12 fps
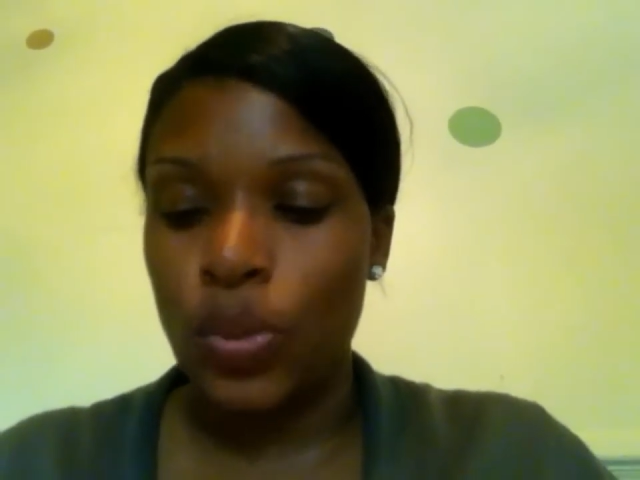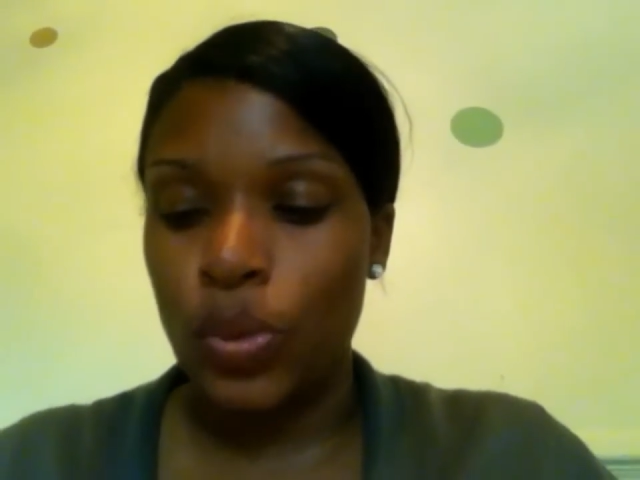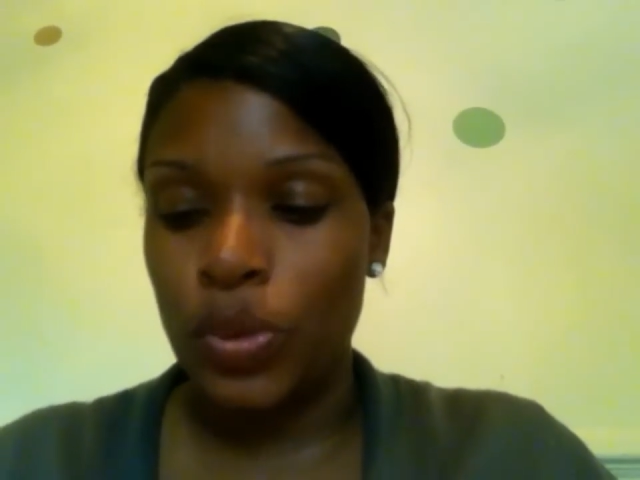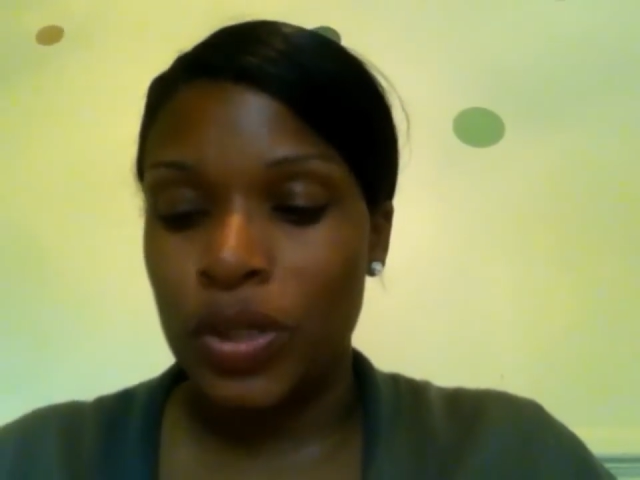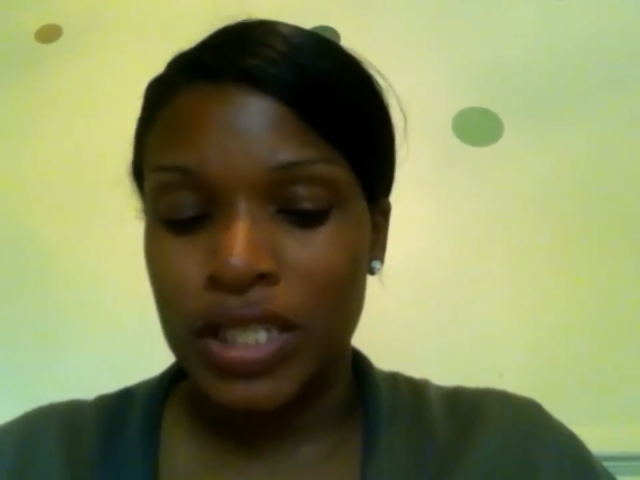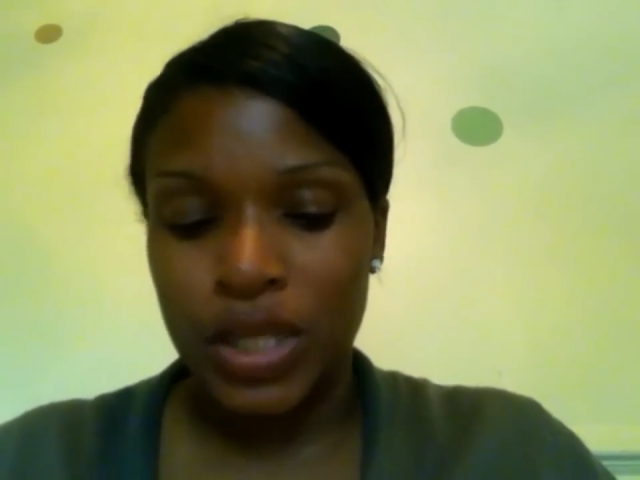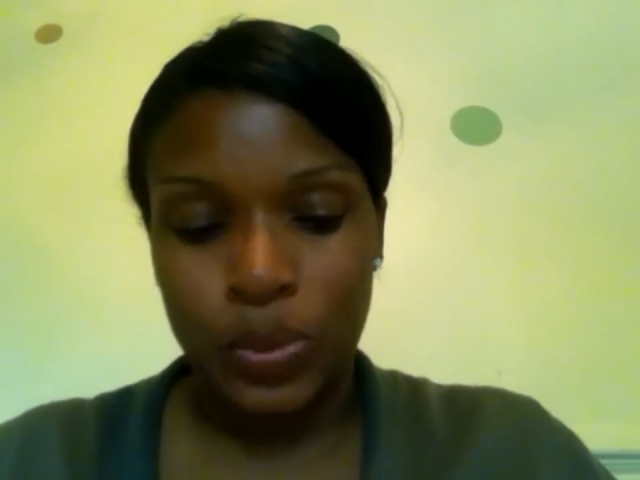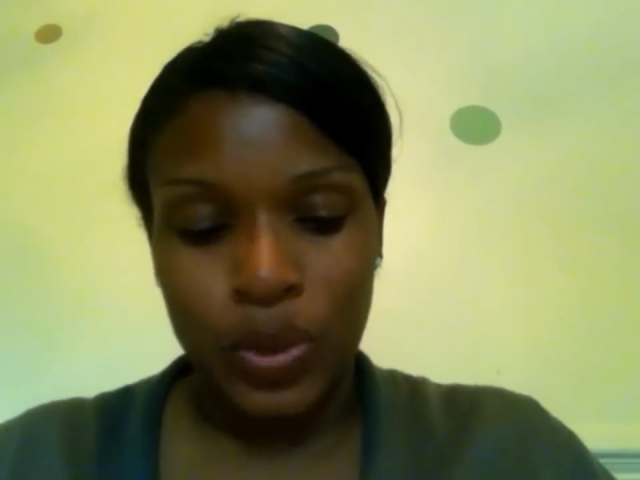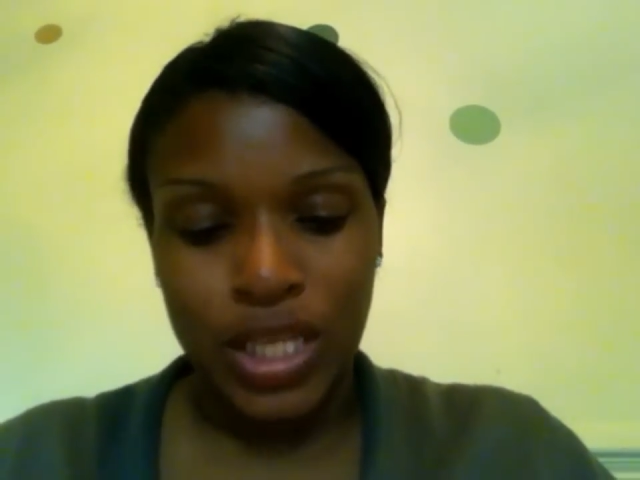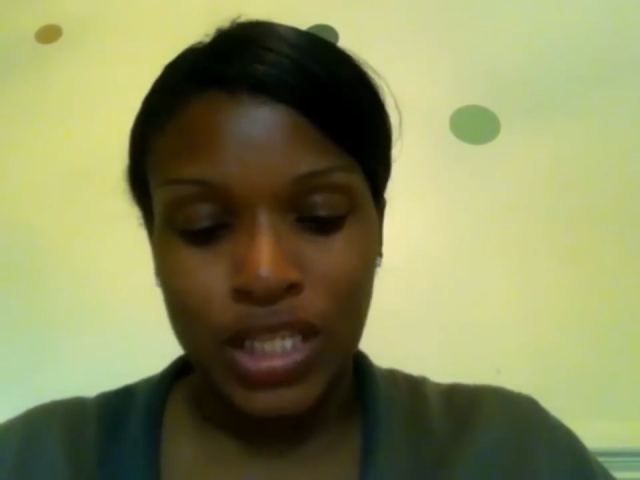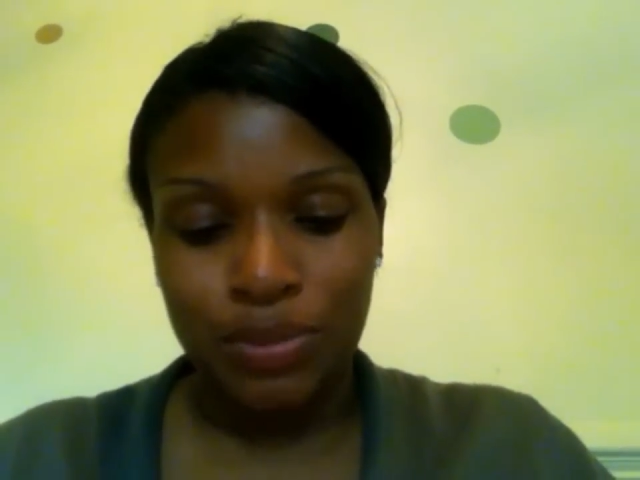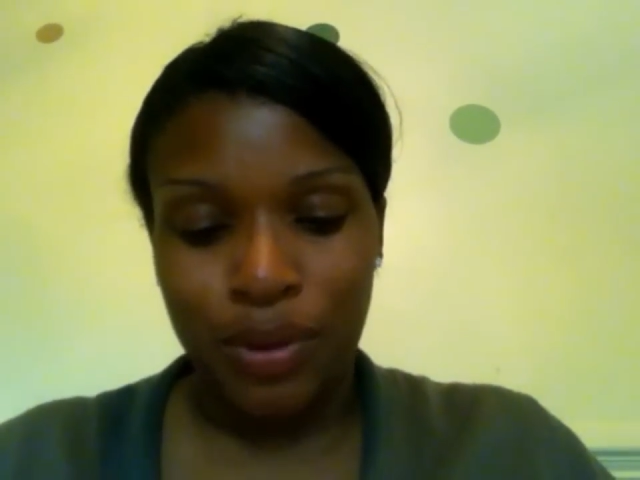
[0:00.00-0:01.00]
we were 10
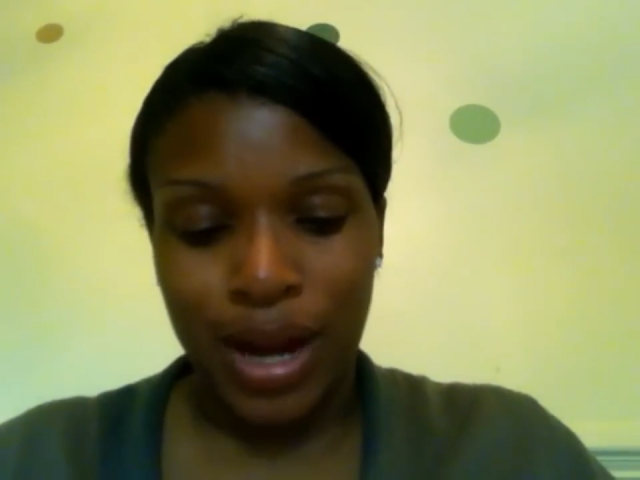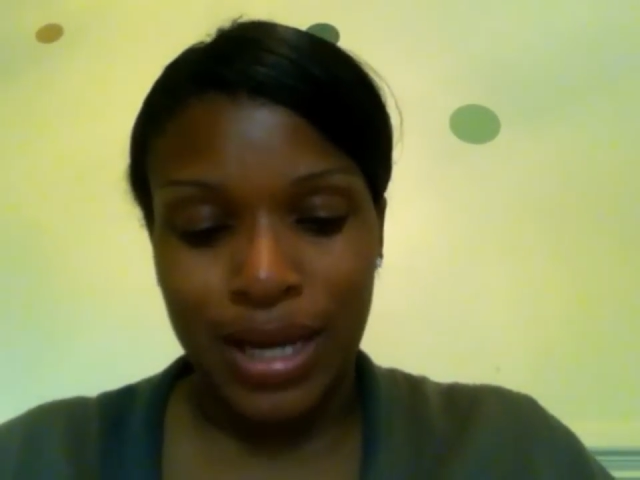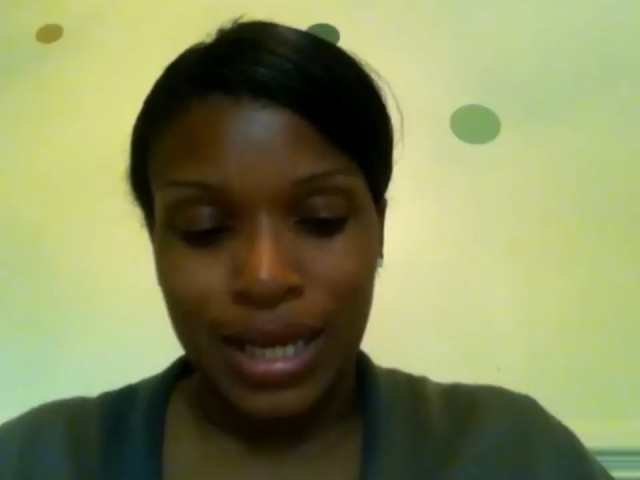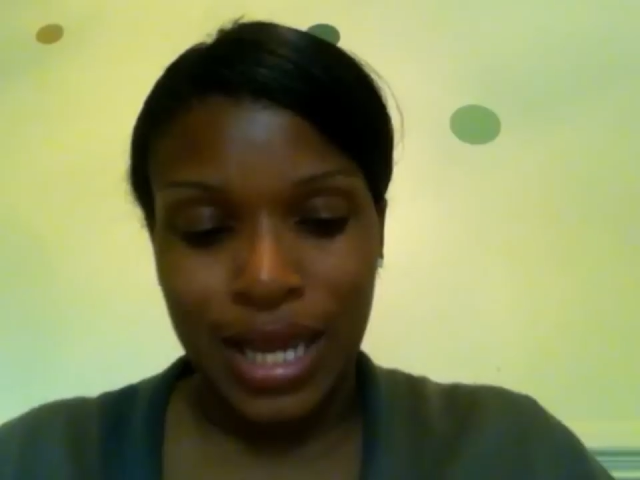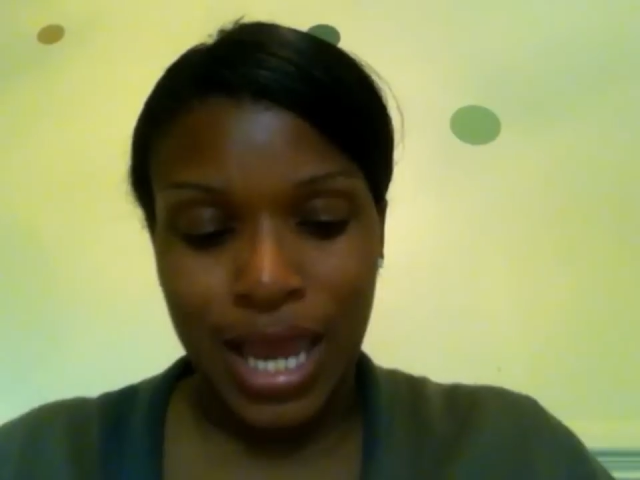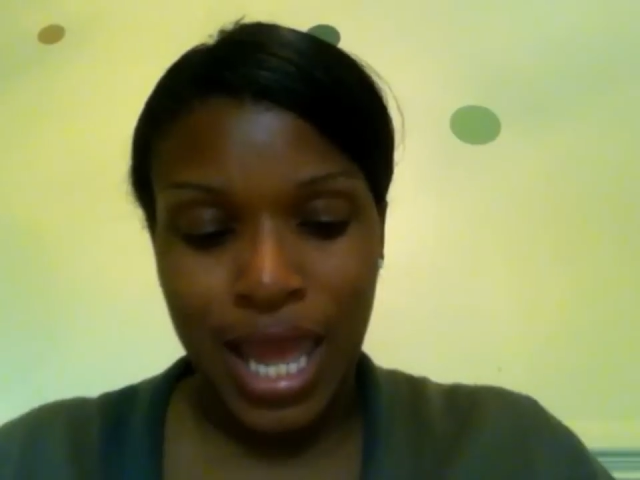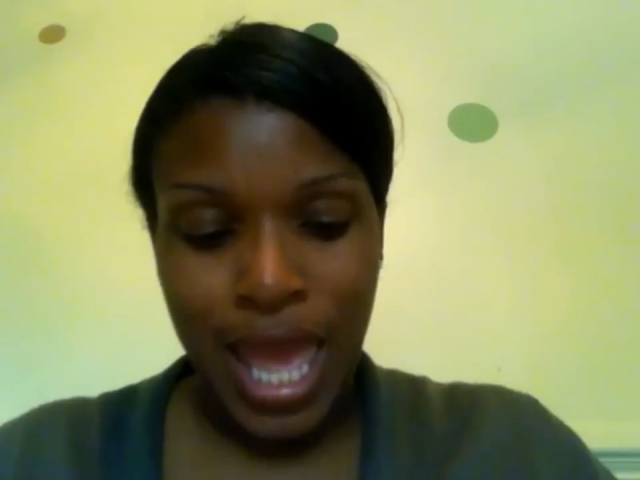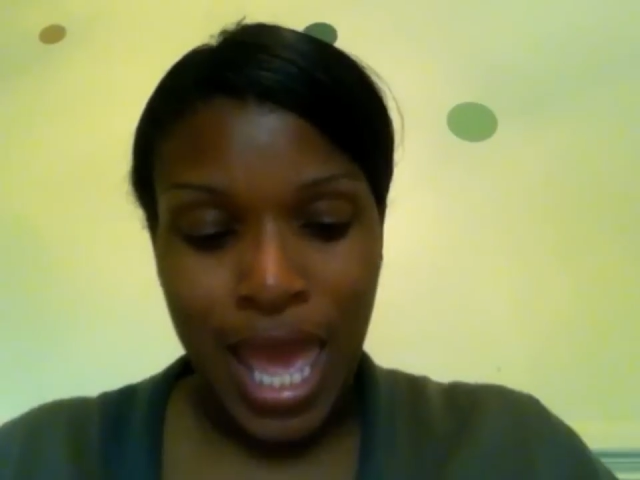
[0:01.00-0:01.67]
weeks pregnant.